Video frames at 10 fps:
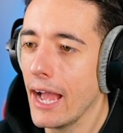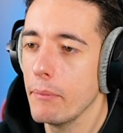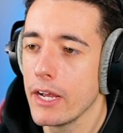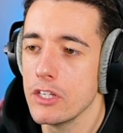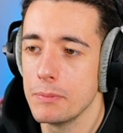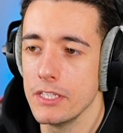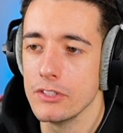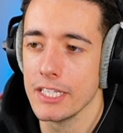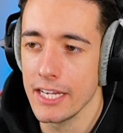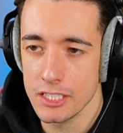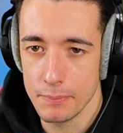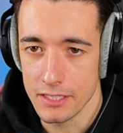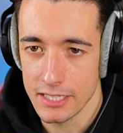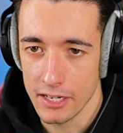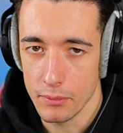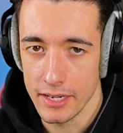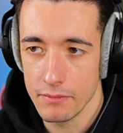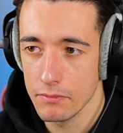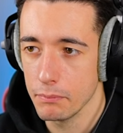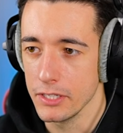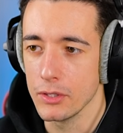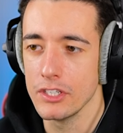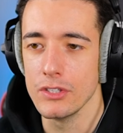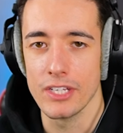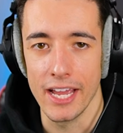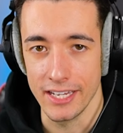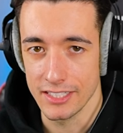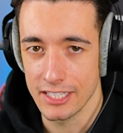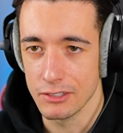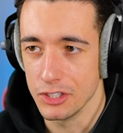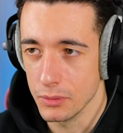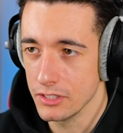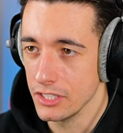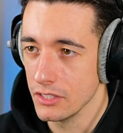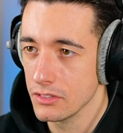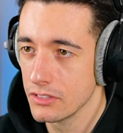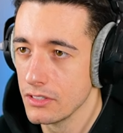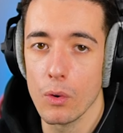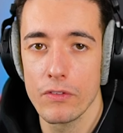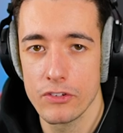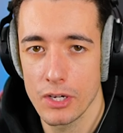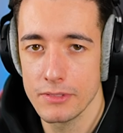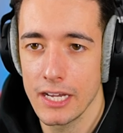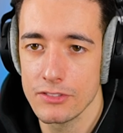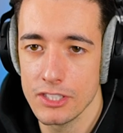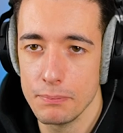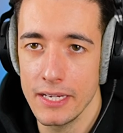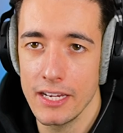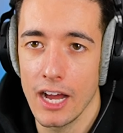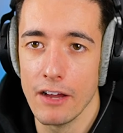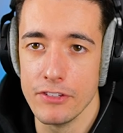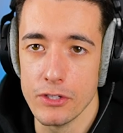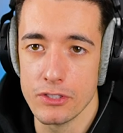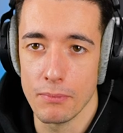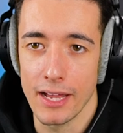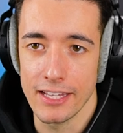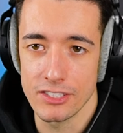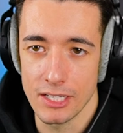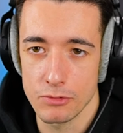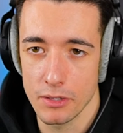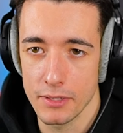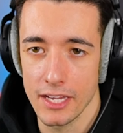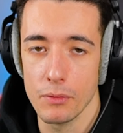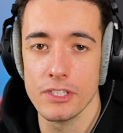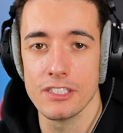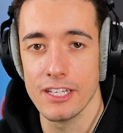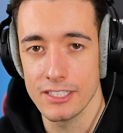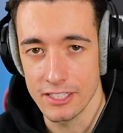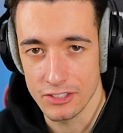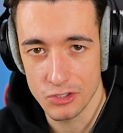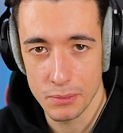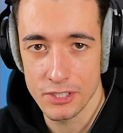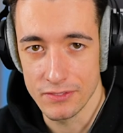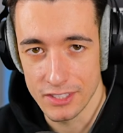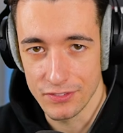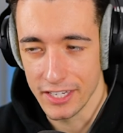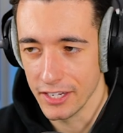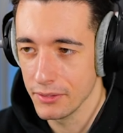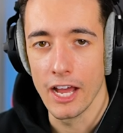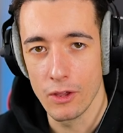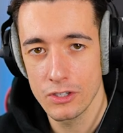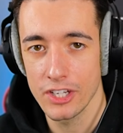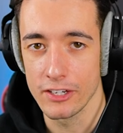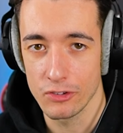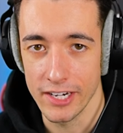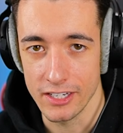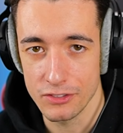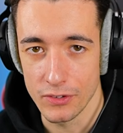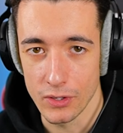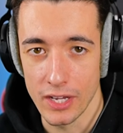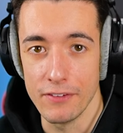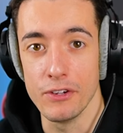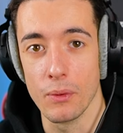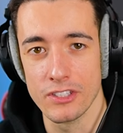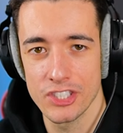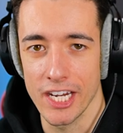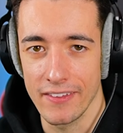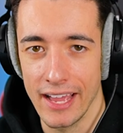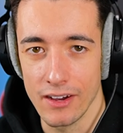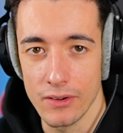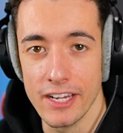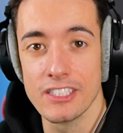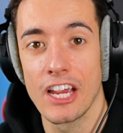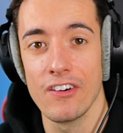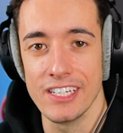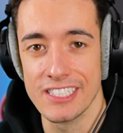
And we're going to be using a spins 808, but you can use any sounds you want to use. For all of the drum sounds in this beat, I've used my Listen Up drum kit, which is linked in the description of this video, alongside Grain X4 if you want to check that out. It's currently